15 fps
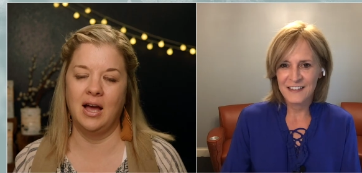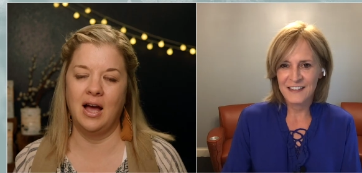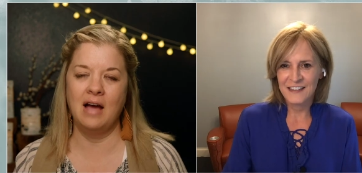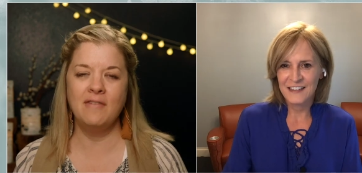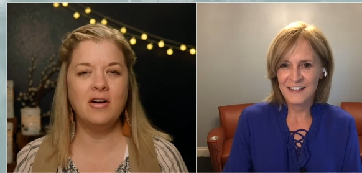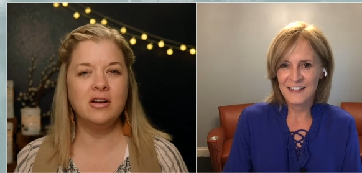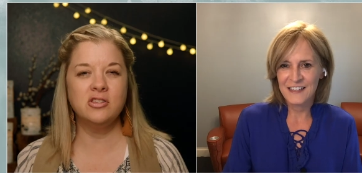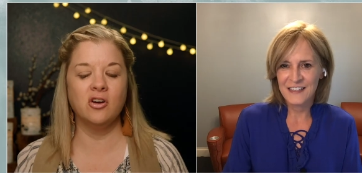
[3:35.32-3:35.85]

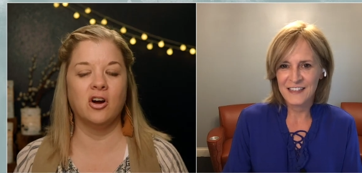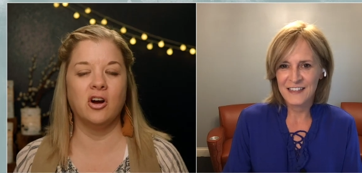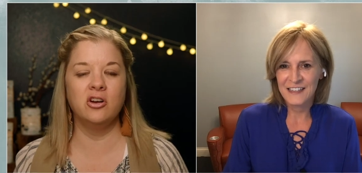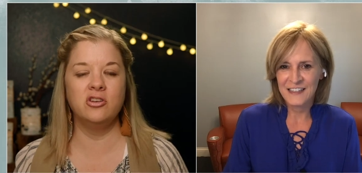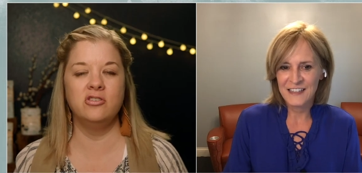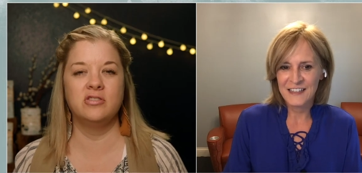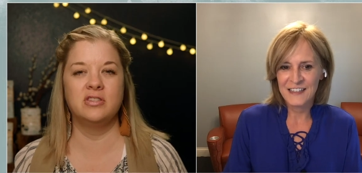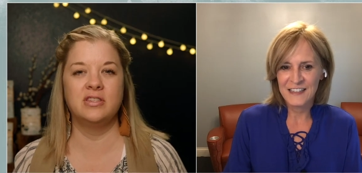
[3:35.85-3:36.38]
Speaker 1: I've also
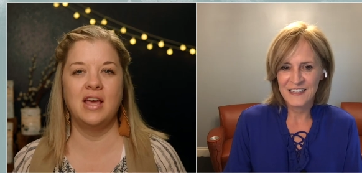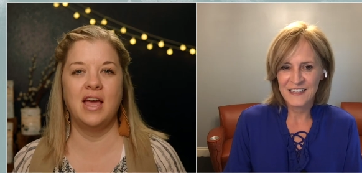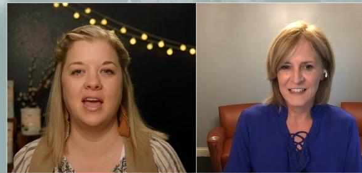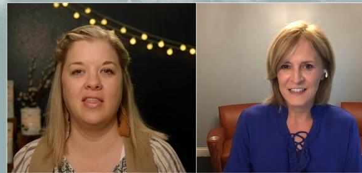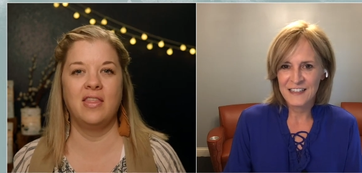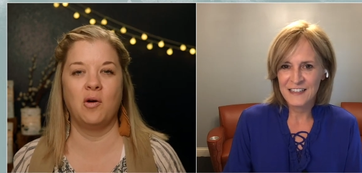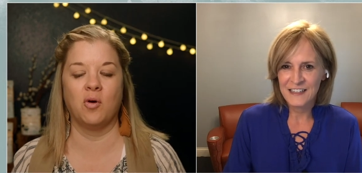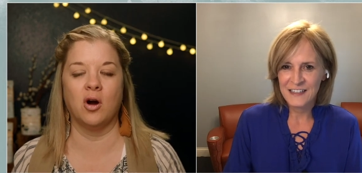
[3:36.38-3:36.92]
heard you say
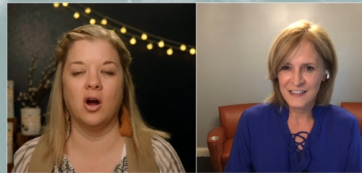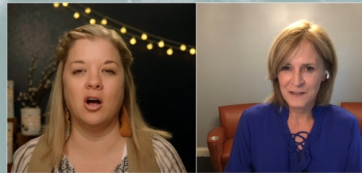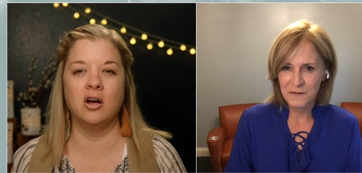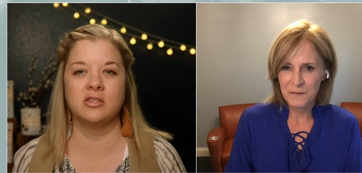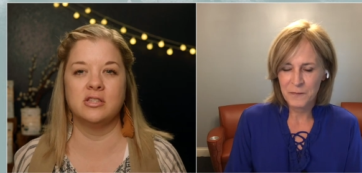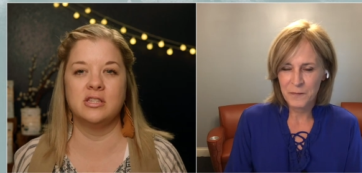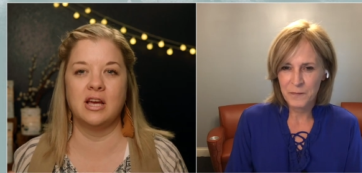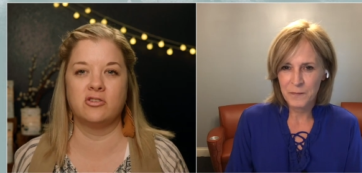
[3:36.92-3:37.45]
that we're all
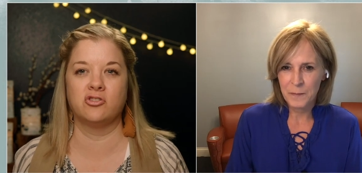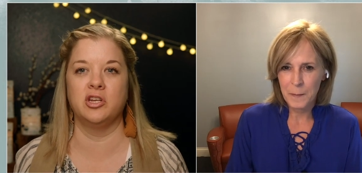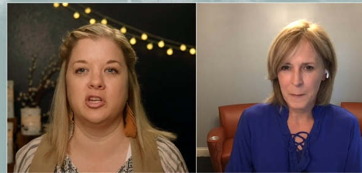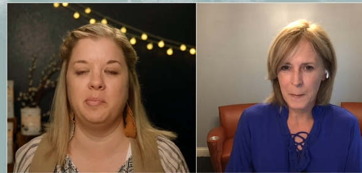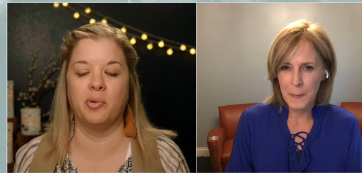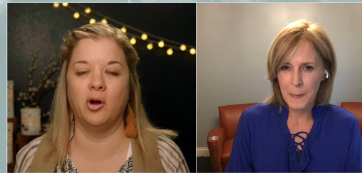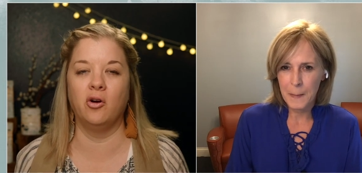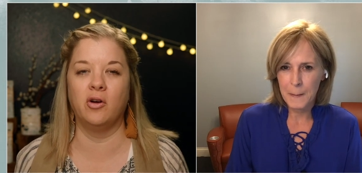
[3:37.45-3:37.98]
sexually
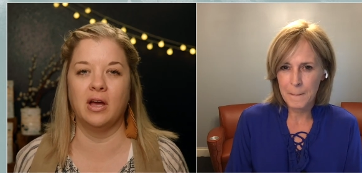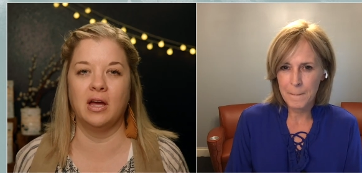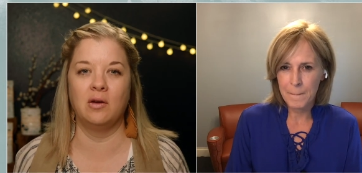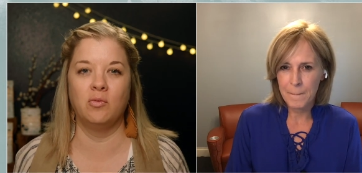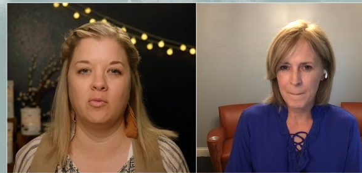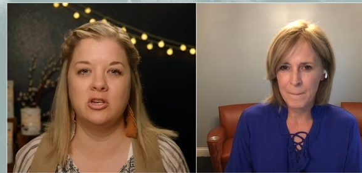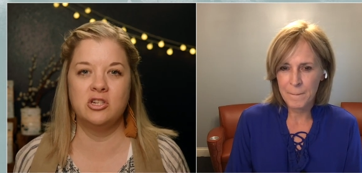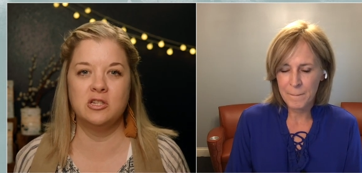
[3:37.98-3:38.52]
broken,
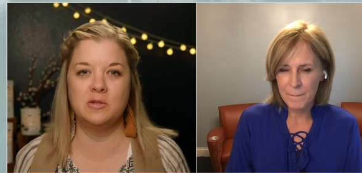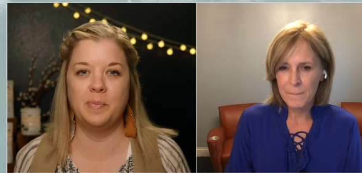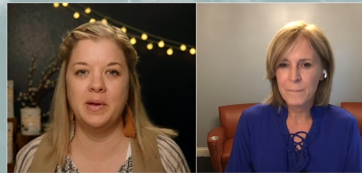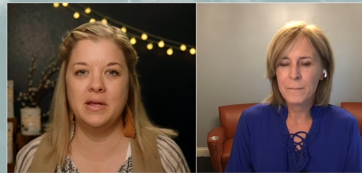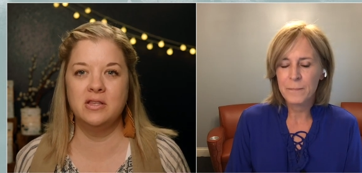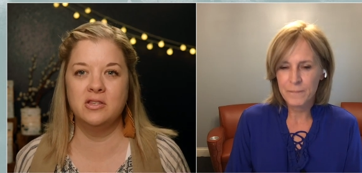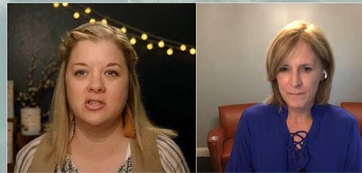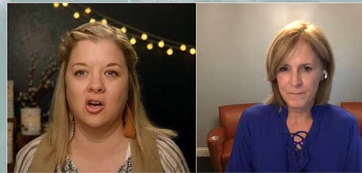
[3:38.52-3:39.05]
which has
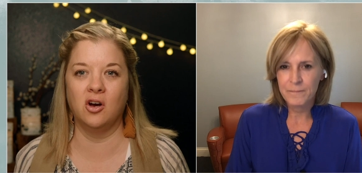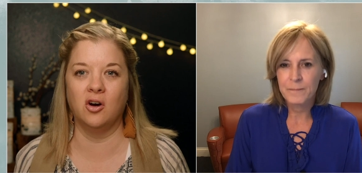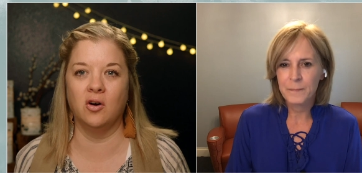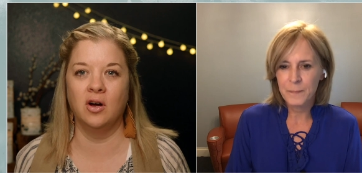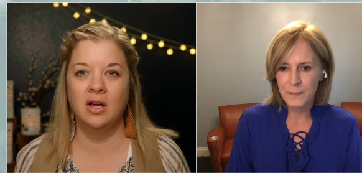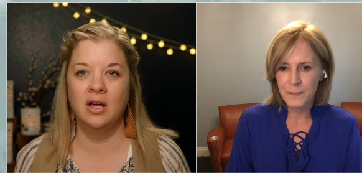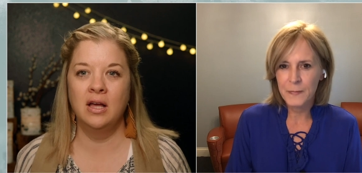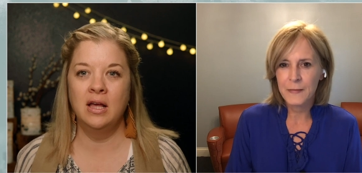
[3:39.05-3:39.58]
been
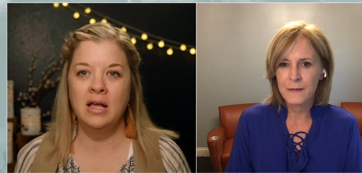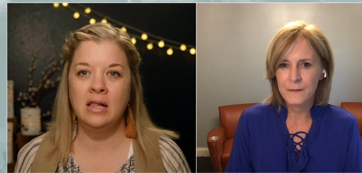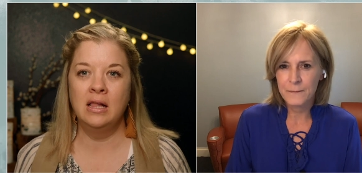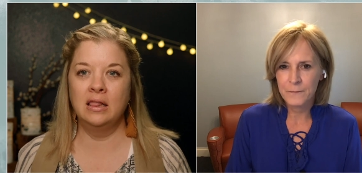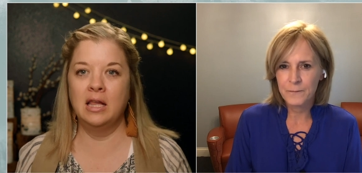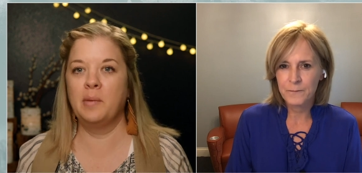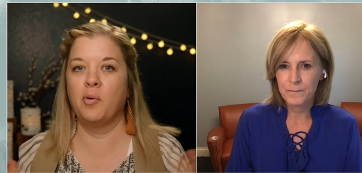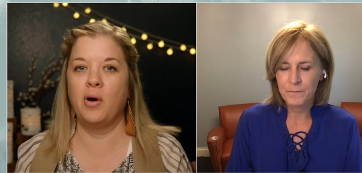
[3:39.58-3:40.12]
so
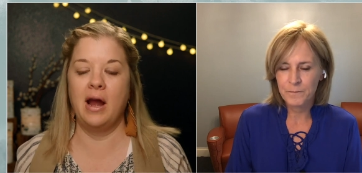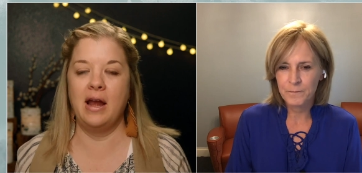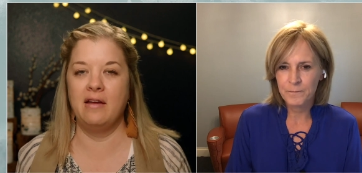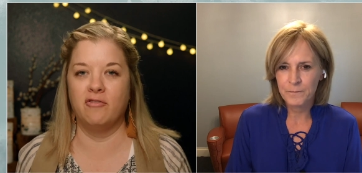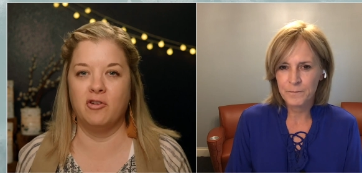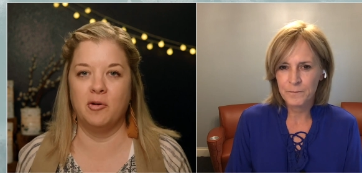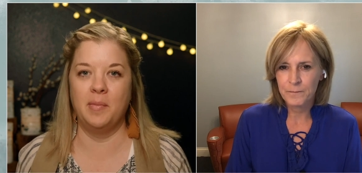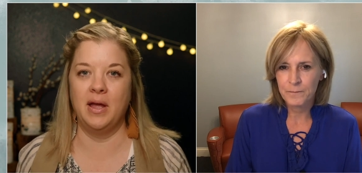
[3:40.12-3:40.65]
liberating
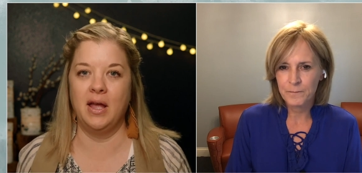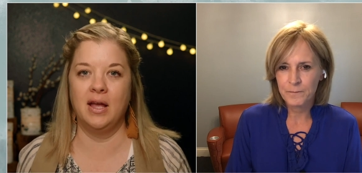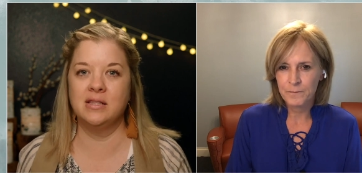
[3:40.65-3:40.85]
for me.